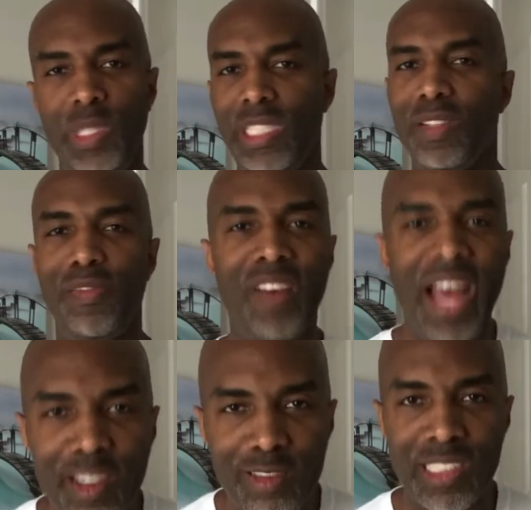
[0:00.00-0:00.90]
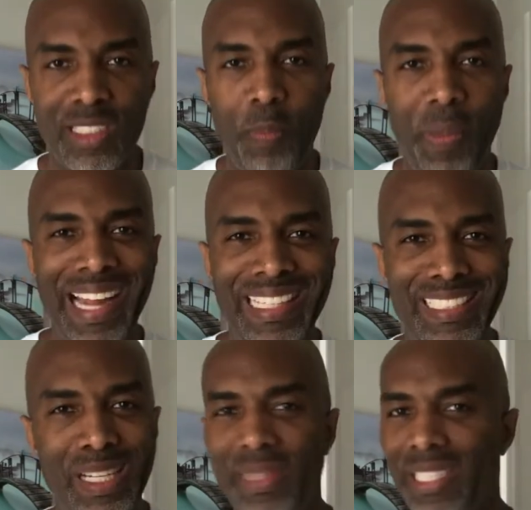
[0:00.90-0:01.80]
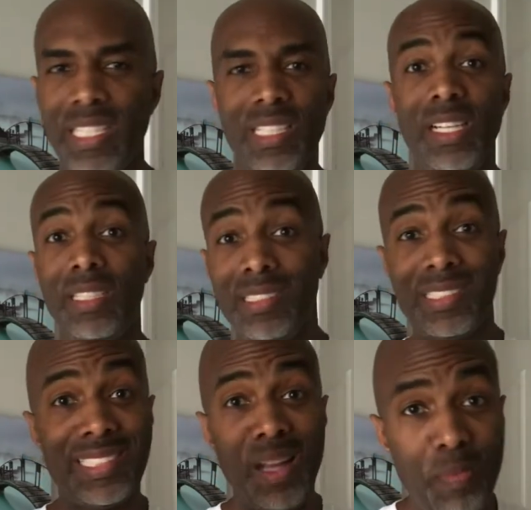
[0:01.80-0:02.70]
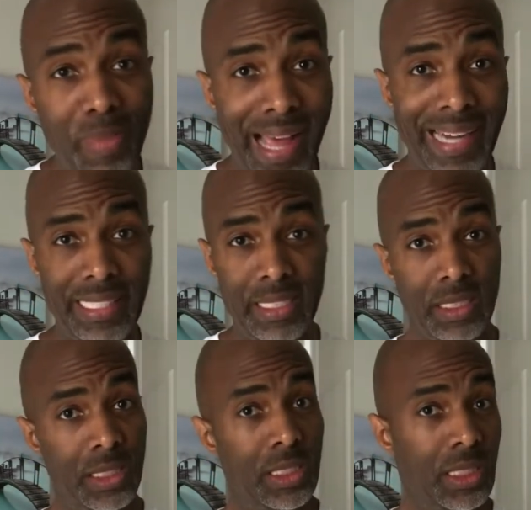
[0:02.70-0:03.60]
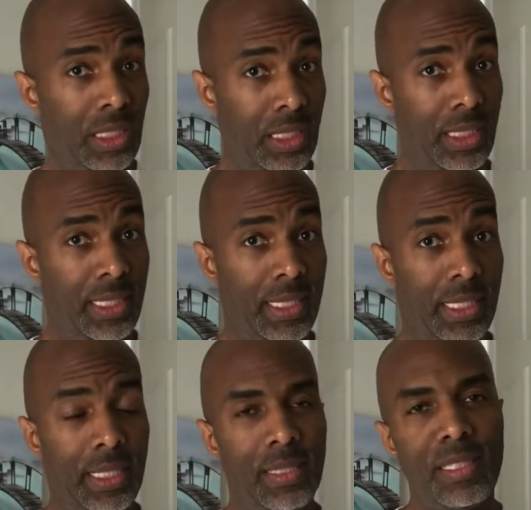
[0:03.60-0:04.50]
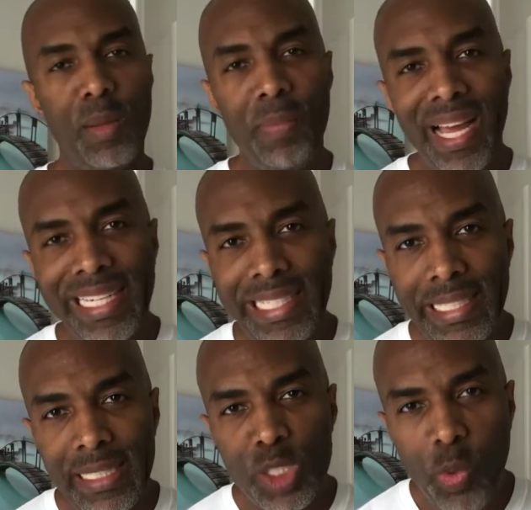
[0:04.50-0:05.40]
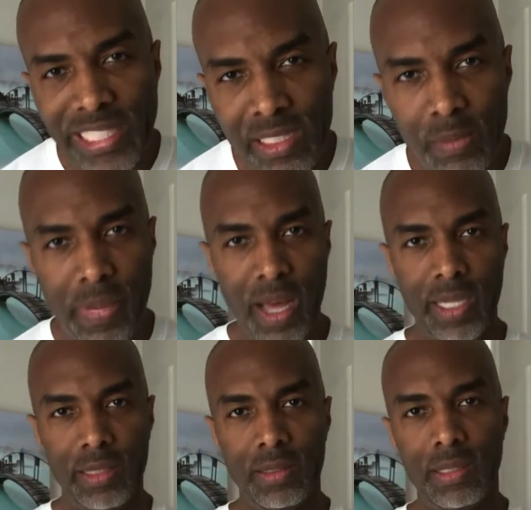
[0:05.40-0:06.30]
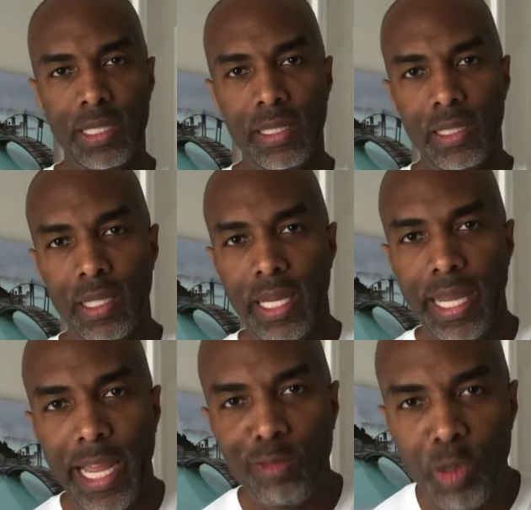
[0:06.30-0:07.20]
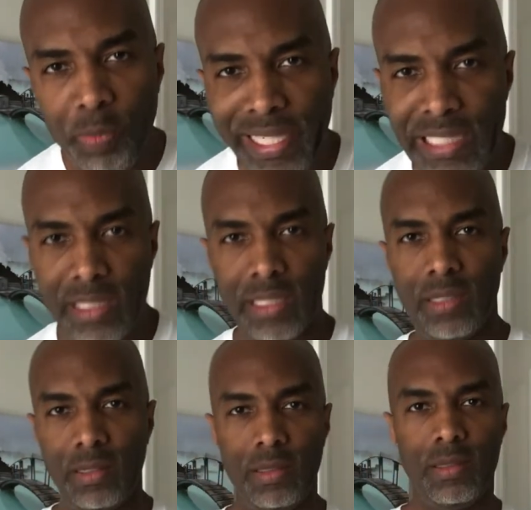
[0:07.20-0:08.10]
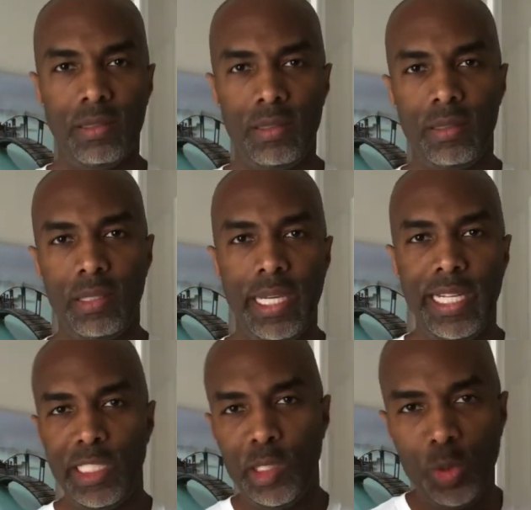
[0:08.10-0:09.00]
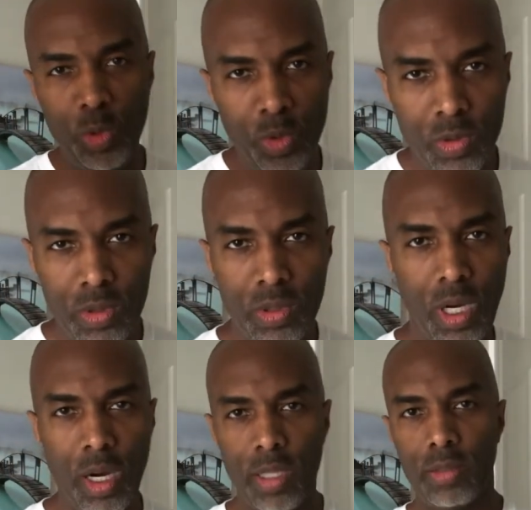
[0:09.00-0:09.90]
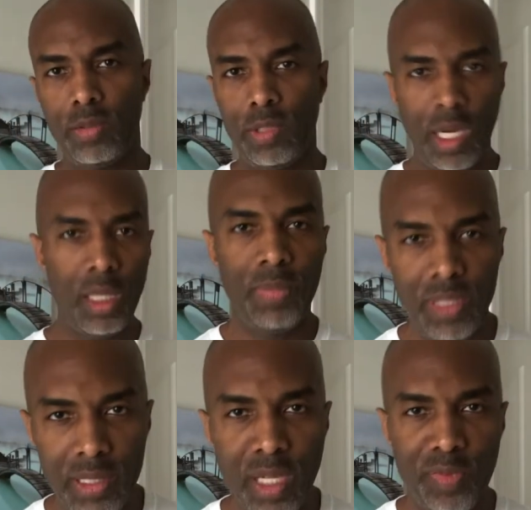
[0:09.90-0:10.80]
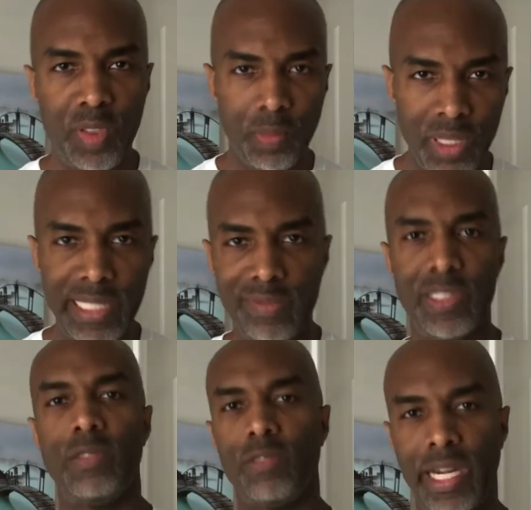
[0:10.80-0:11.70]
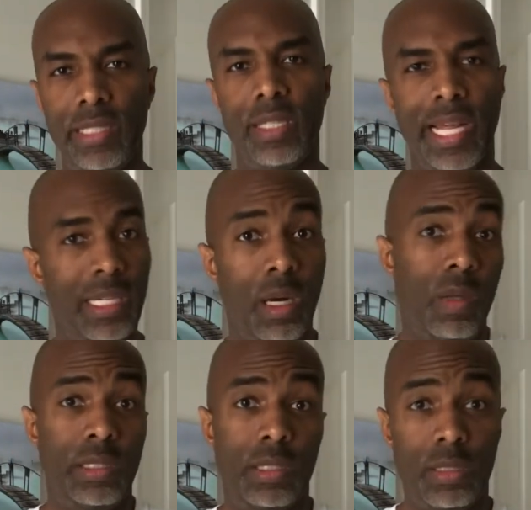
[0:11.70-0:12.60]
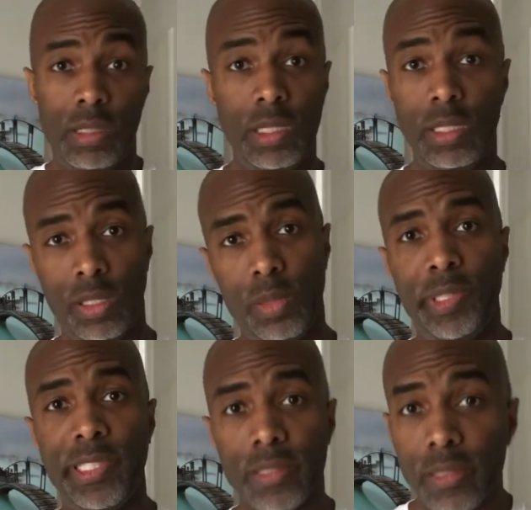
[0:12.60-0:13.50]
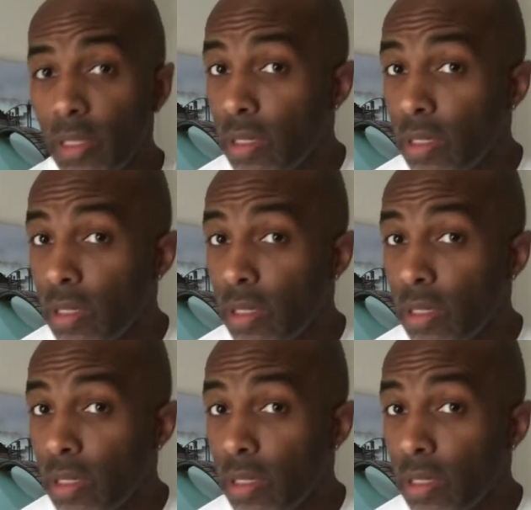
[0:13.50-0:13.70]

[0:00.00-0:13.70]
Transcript: when it's a virus, a pandemic, because somebody tweets about it and repeats it, and you are gullible enough to believe it, right? Like, oh, it's just going to disappear.